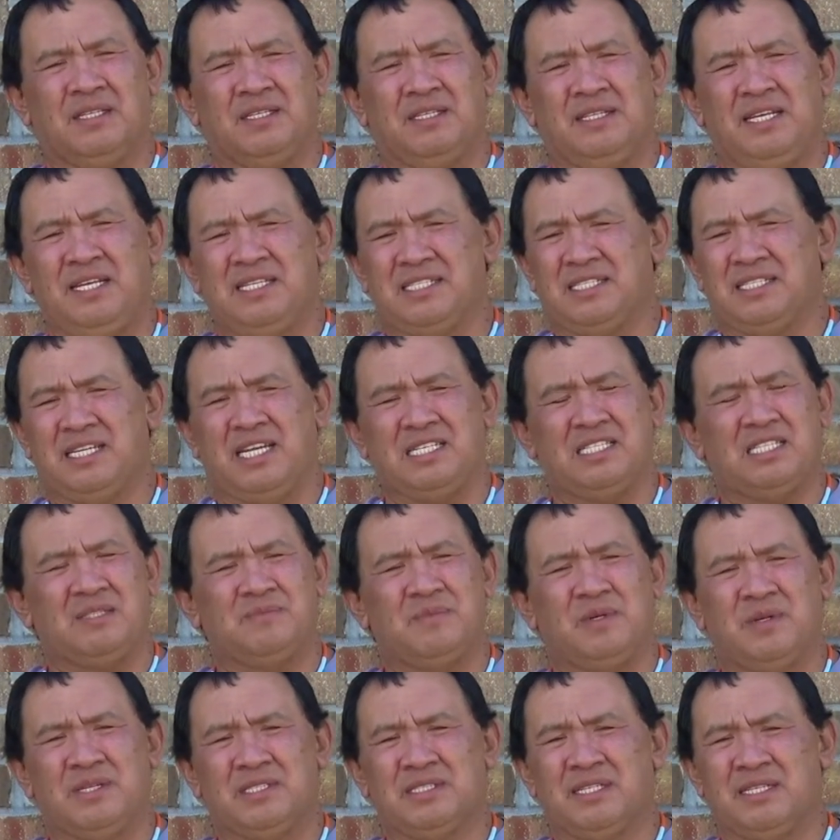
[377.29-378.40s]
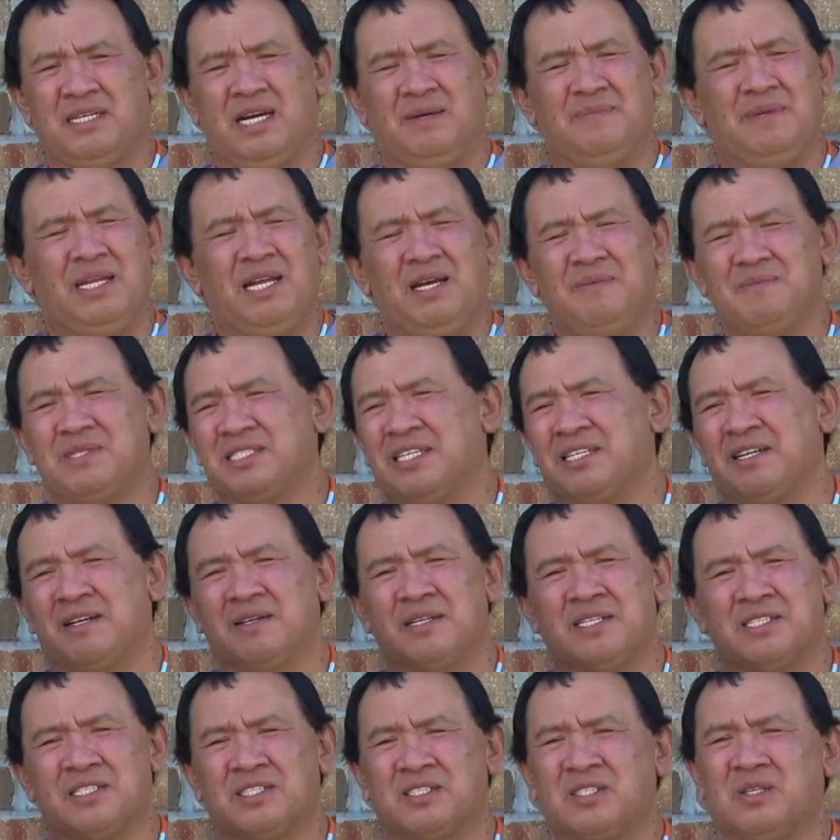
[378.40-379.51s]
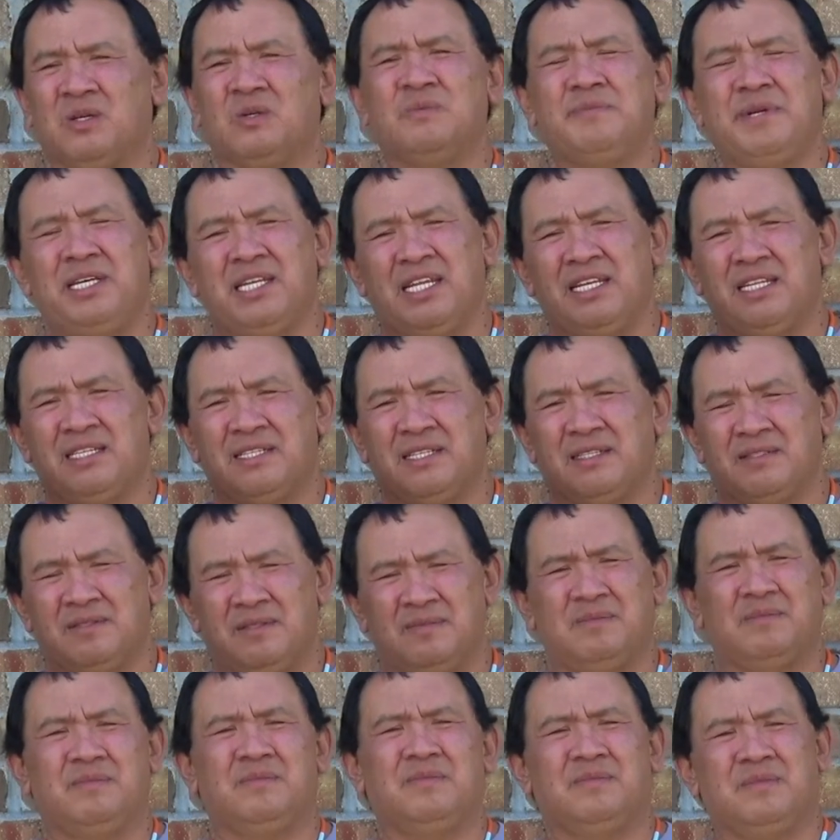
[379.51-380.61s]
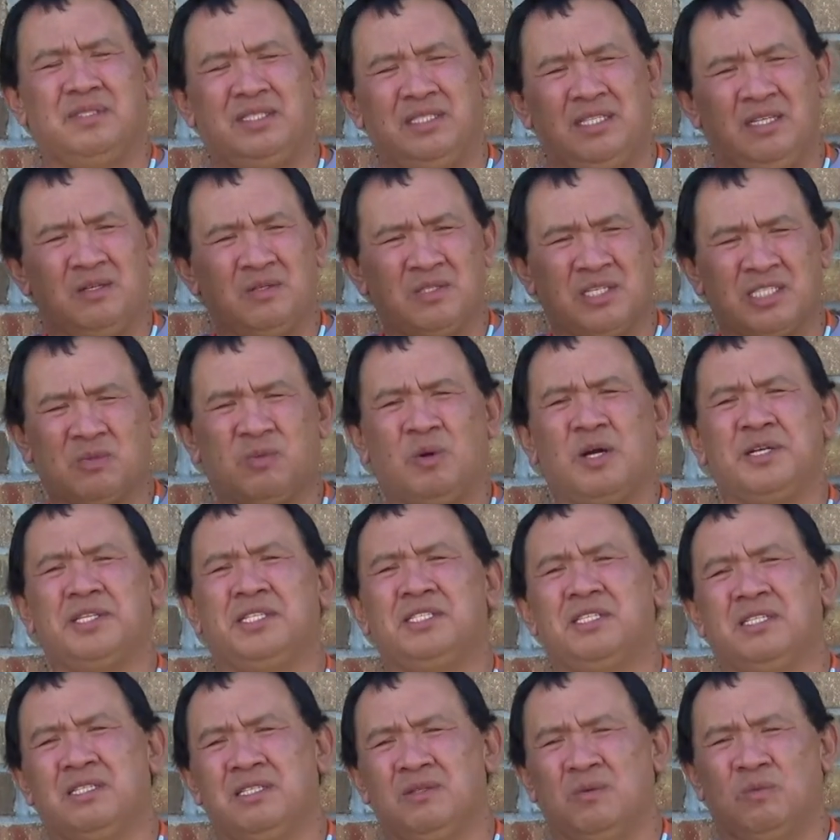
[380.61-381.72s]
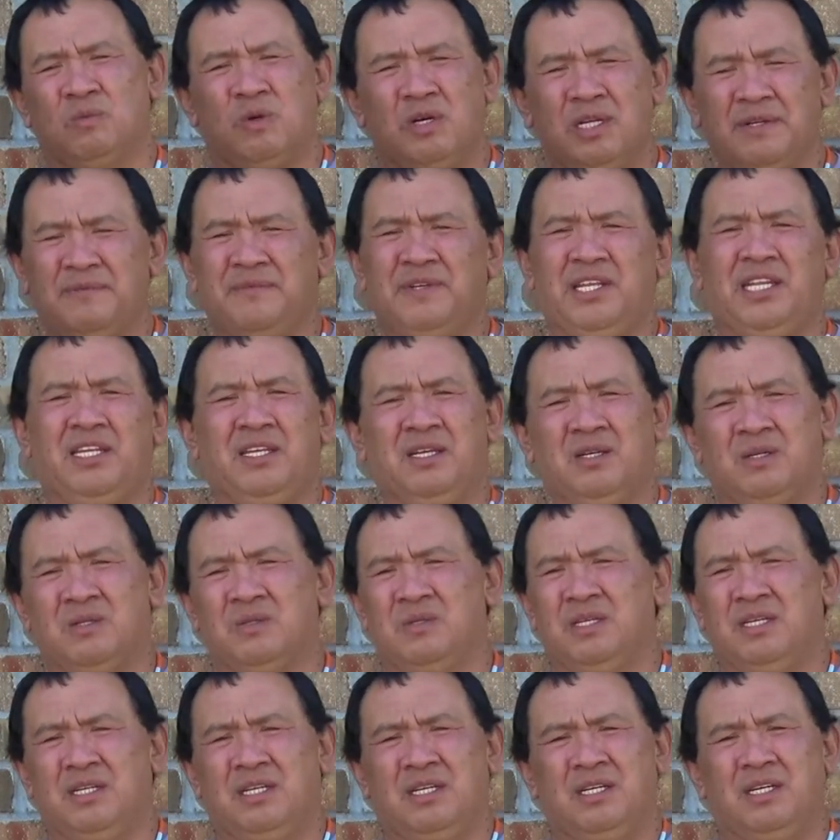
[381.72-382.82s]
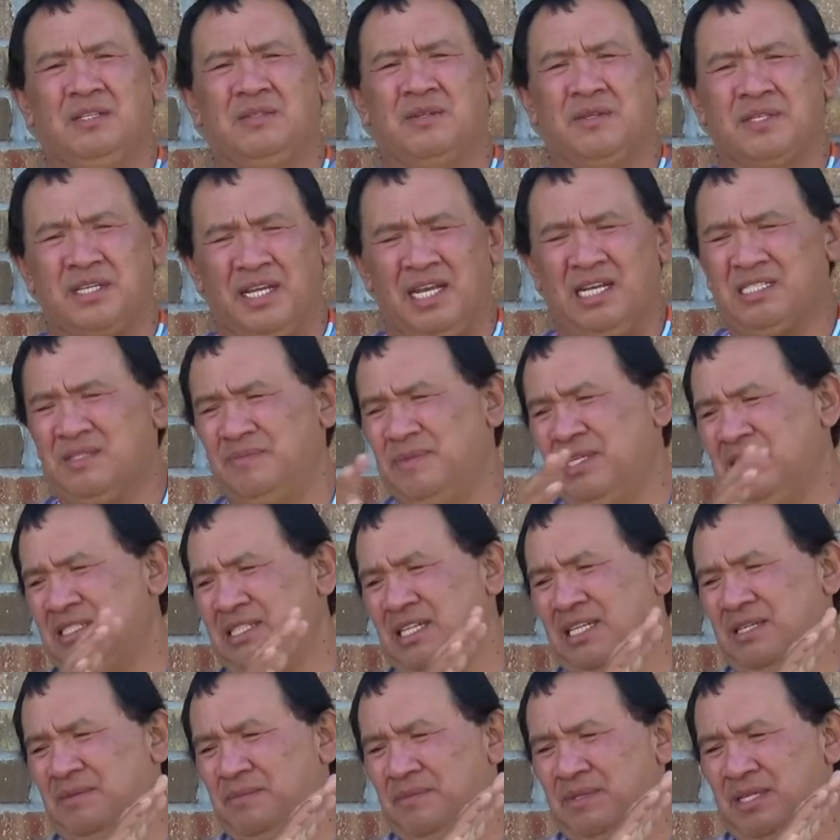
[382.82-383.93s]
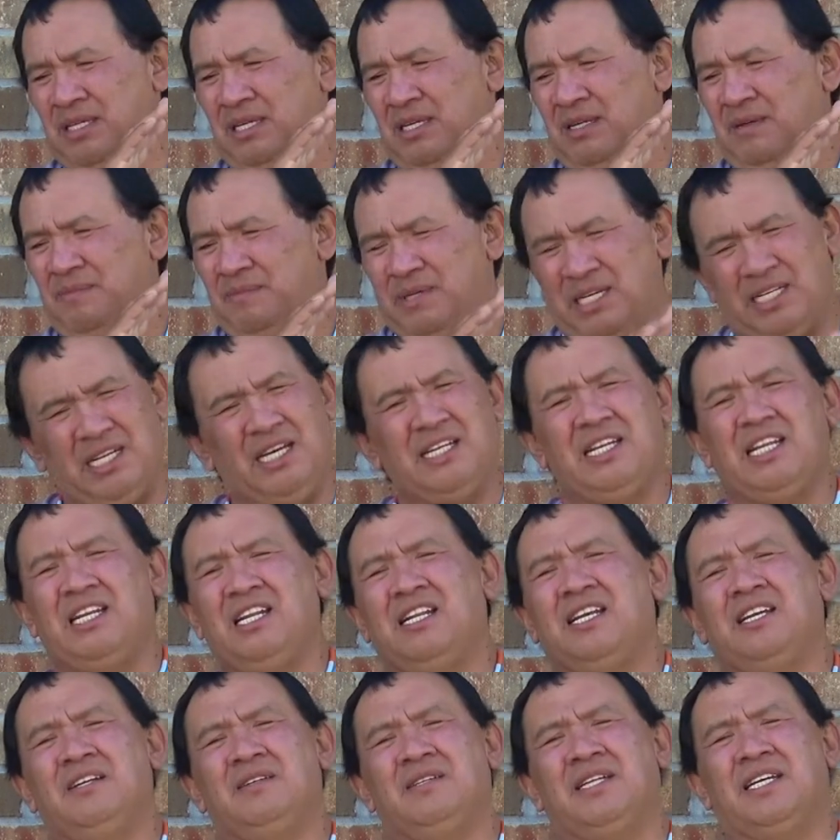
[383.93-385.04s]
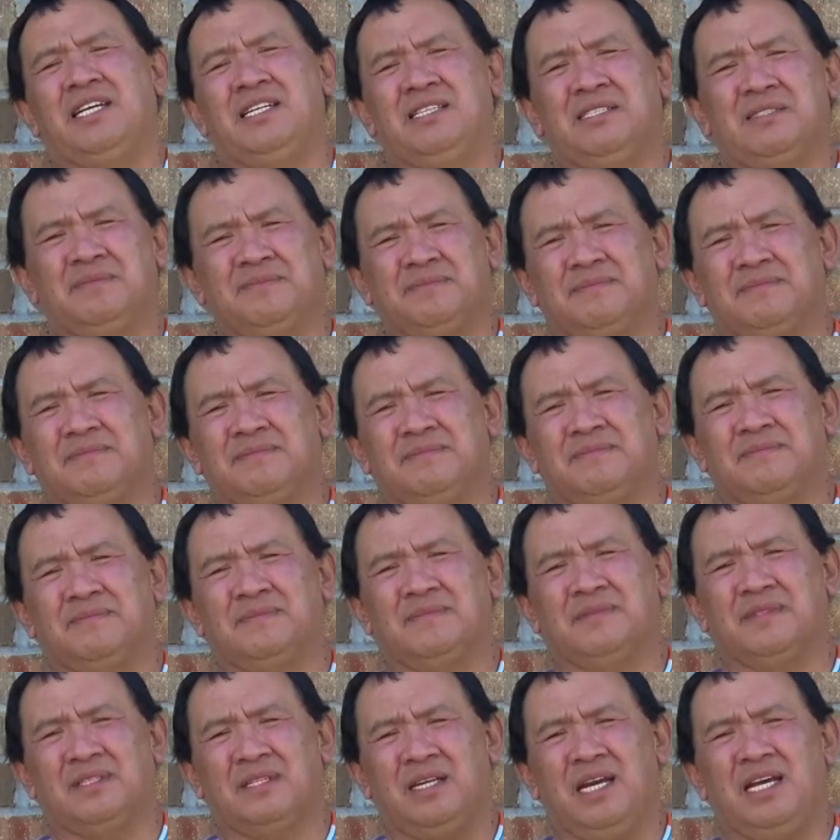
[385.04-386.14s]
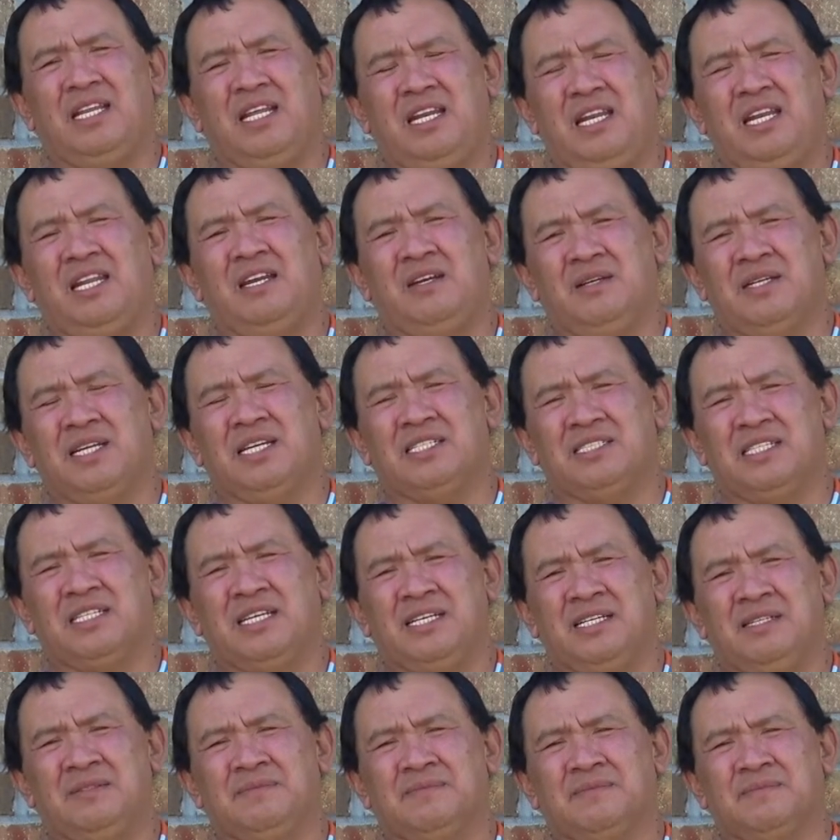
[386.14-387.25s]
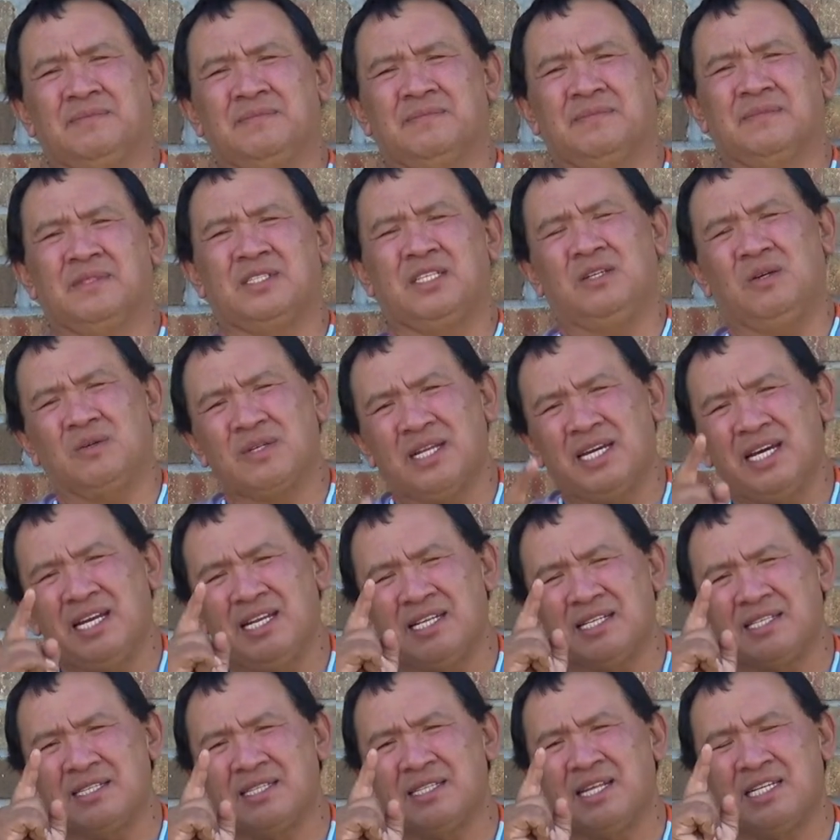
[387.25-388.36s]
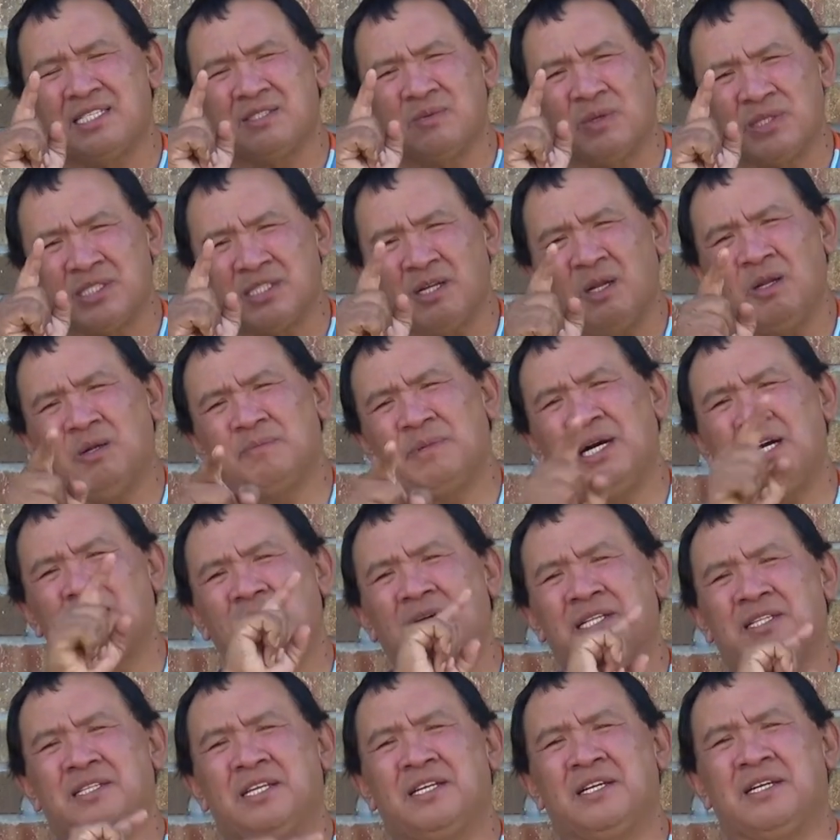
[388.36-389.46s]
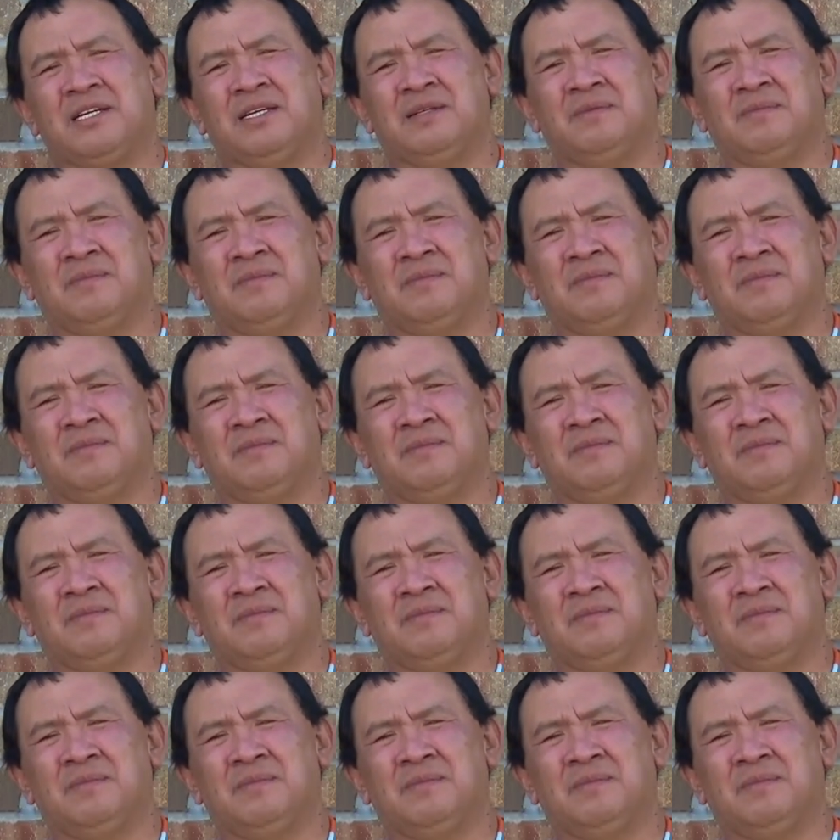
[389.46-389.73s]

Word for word: These testimonies, I mean, I'm just hearing so many, you know, just watching one video, they're texting me and saying, man, I needed to hear that. I needed to hear that today. You know, that is, that's what it's all about right there.